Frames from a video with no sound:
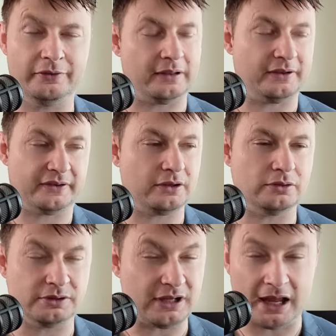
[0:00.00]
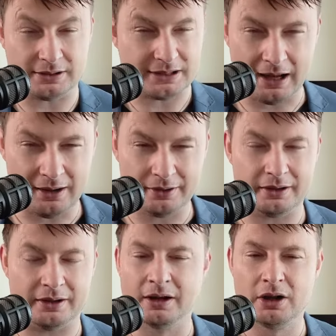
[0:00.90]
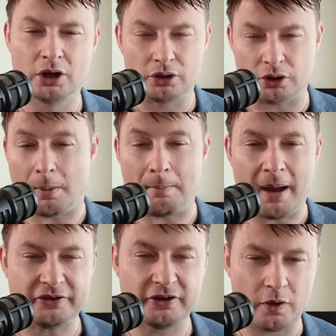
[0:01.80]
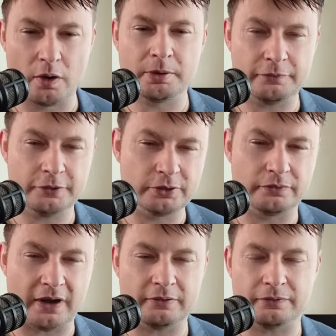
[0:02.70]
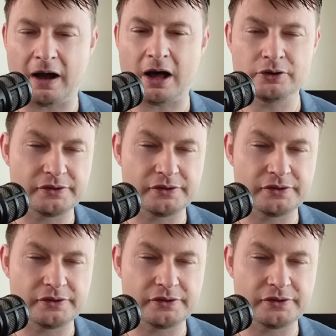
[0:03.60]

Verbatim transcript: let's say you take down a you know, a massive open field event for hundreds